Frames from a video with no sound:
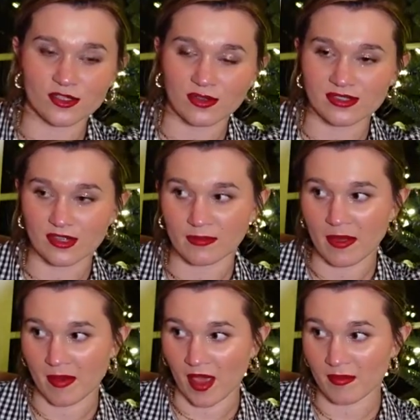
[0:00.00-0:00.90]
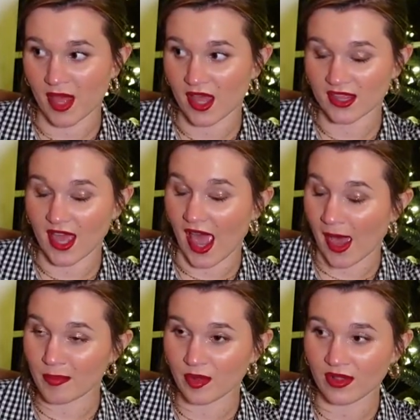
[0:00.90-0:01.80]
So I was telling my mom the
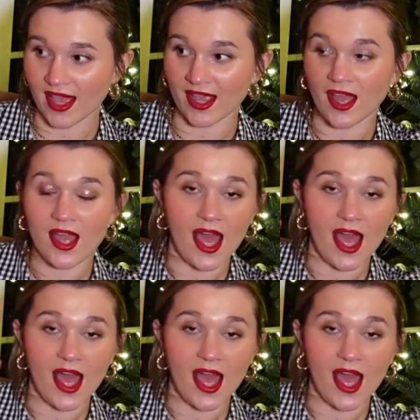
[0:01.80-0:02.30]
Apple like